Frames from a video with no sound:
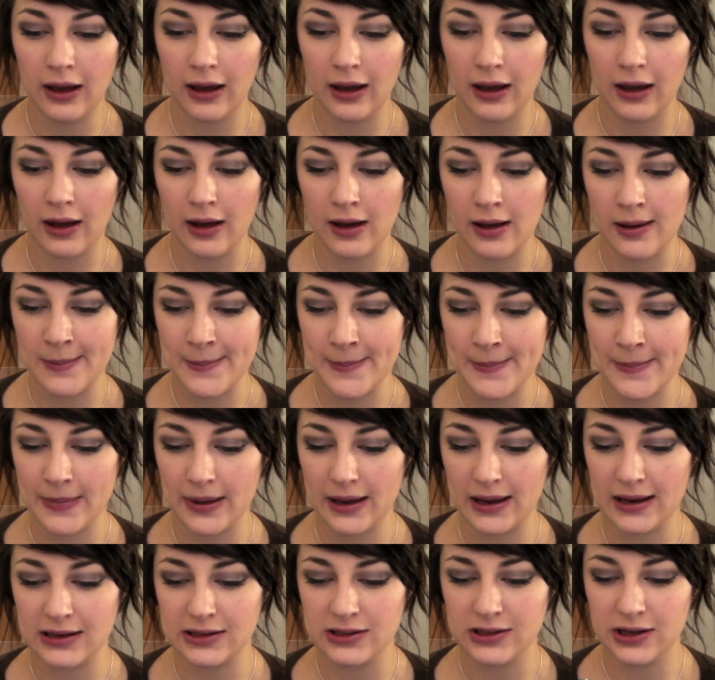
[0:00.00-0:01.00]

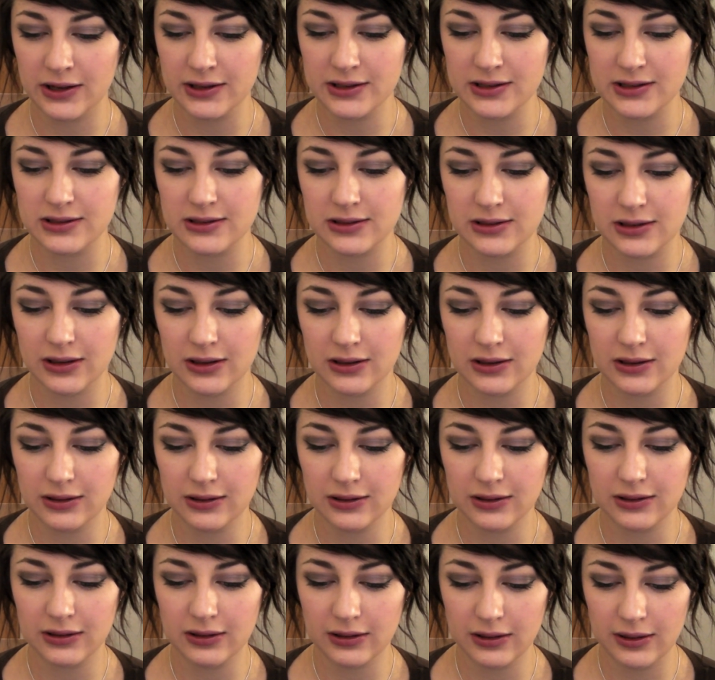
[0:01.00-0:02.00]
It does
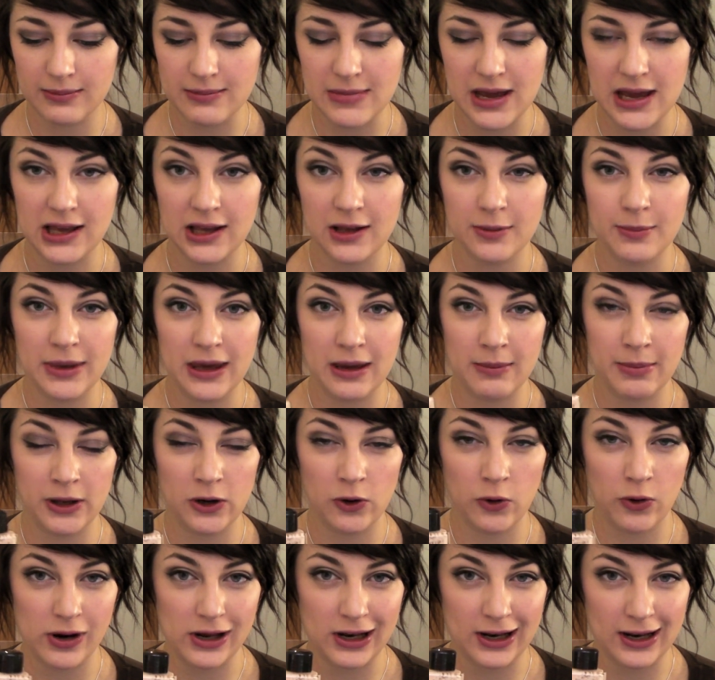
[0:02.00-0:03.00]
make me a
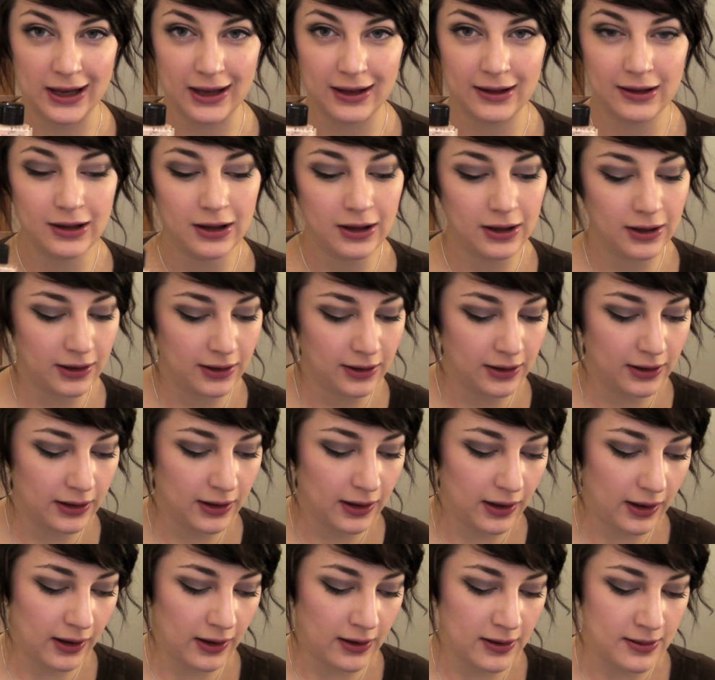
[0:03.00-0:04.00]
bit oily.
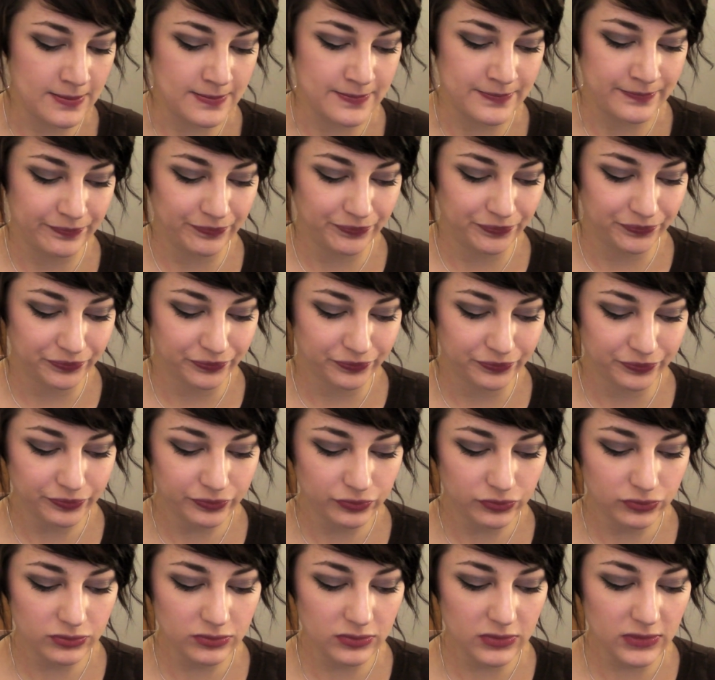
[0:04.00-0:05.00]

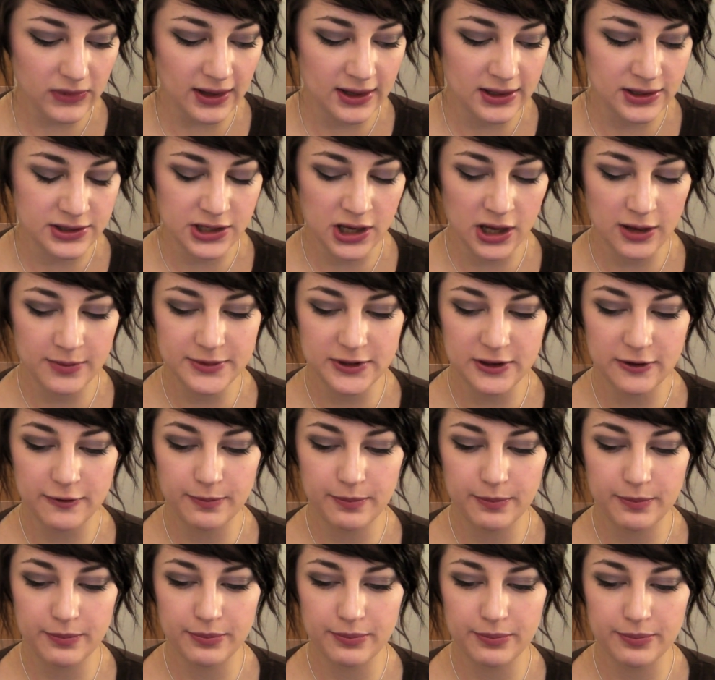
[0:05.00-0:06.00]
In terms of
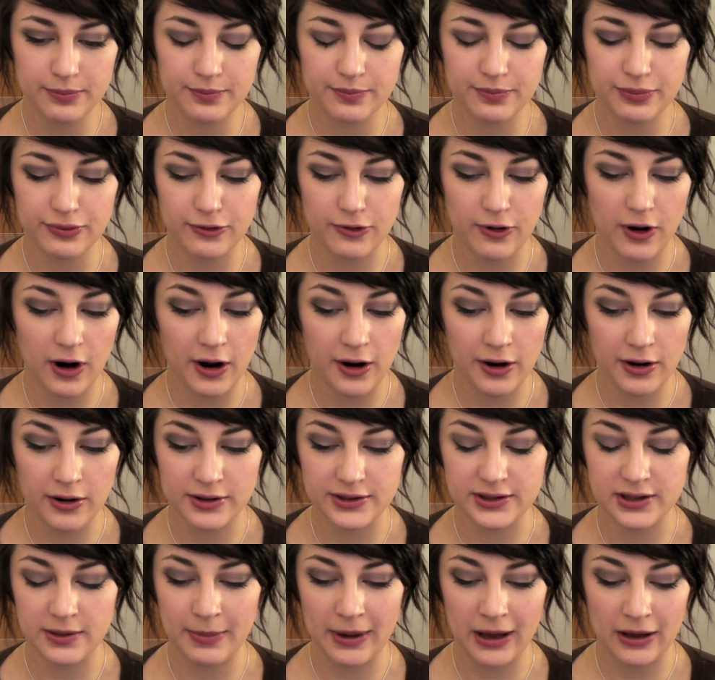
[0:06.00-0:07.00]

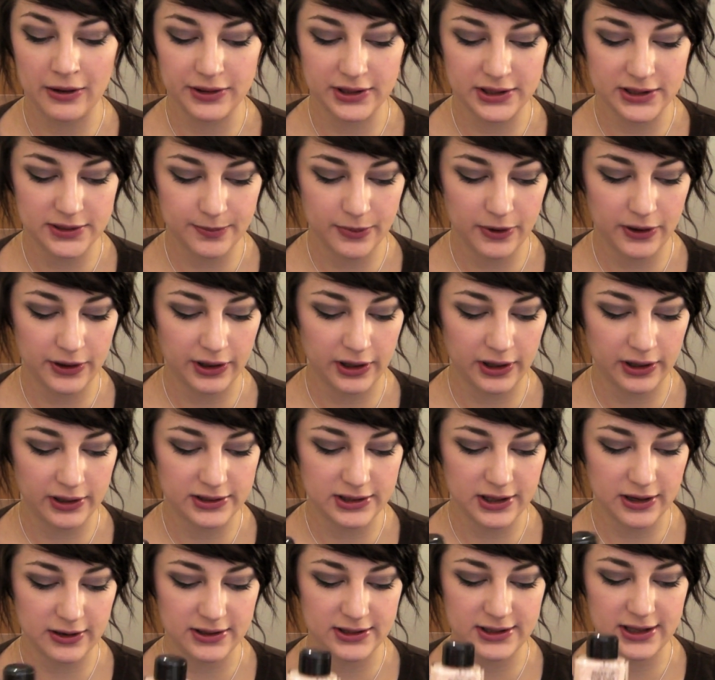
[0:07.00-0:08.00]
pros about this
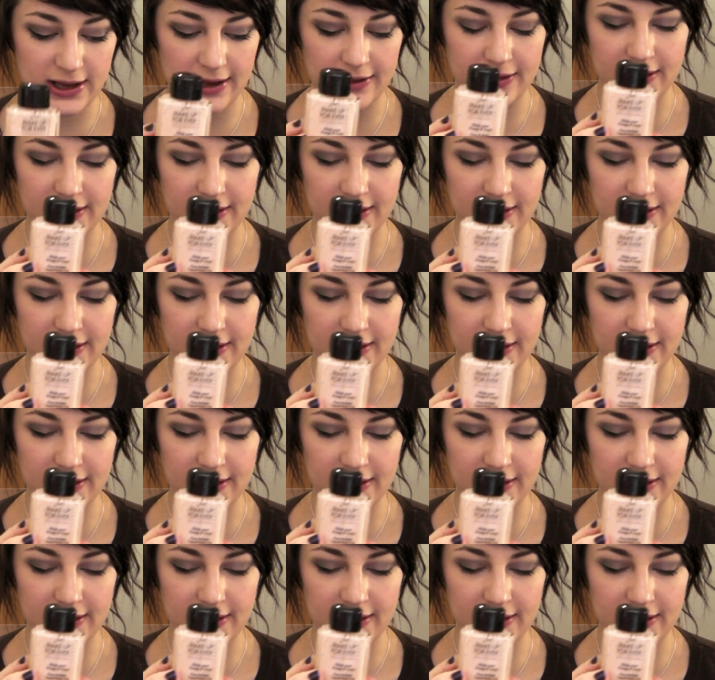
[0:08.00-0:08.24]
product, I would say